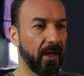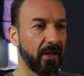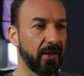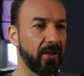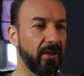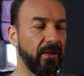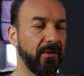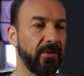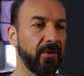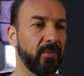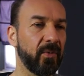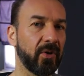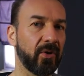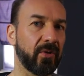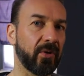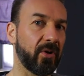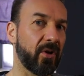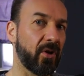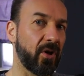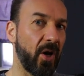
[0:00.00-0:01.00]
Now if you want
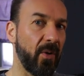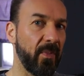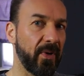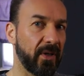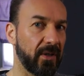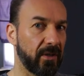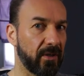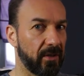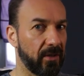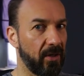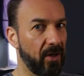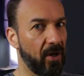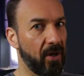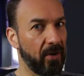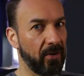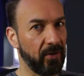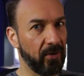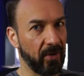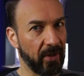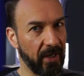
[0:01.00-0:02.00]
to comment
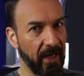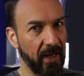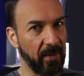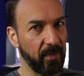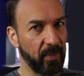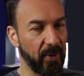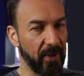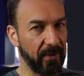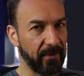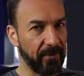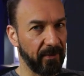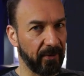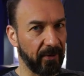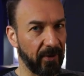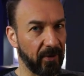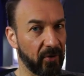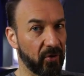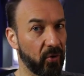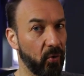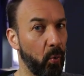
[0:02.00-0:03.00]
on your gameplay
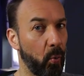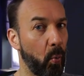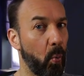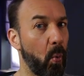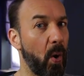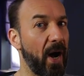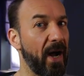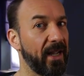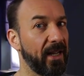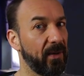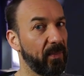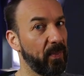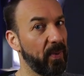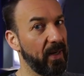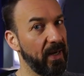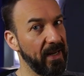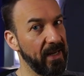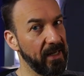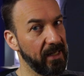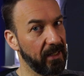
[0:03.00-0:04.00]
footage while
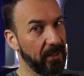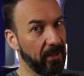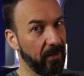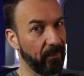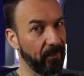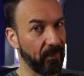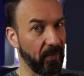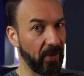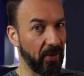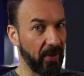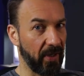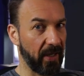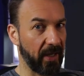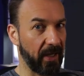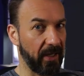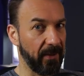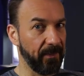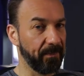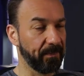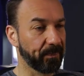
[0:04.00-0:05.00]
playing the
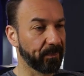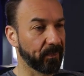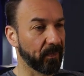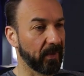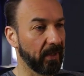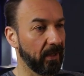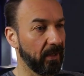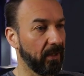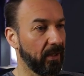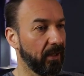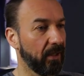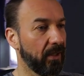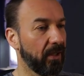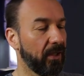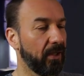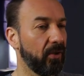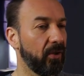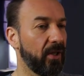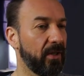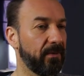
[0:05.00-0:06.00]
game,
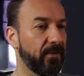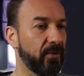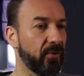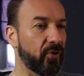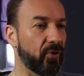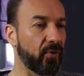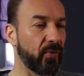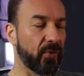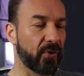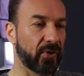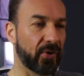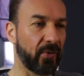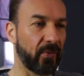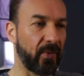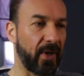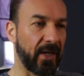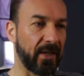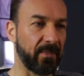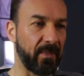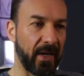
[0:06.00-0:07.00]
you have to choose the
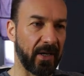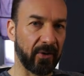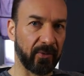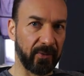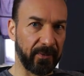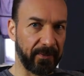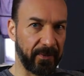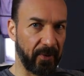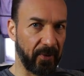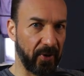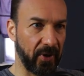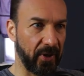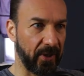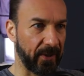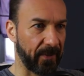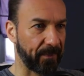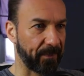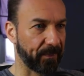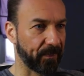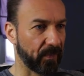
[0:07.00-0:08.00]
right microphone
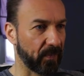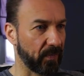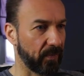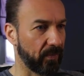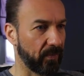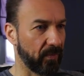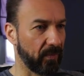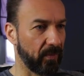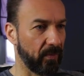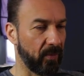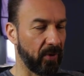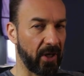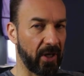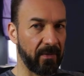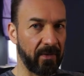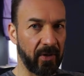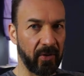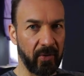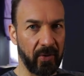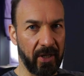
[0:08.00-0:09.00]
here,
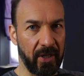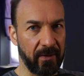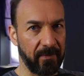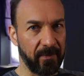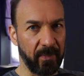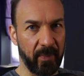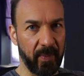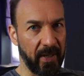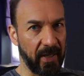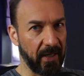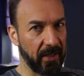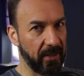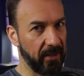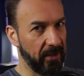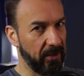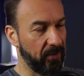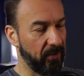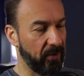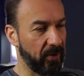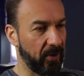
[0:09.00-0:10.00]
whatever you have plugged
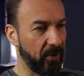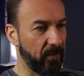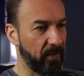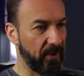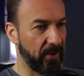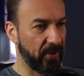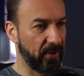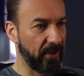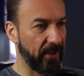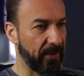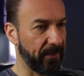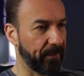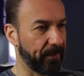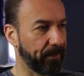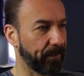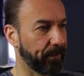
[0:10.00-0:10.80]
into your PC.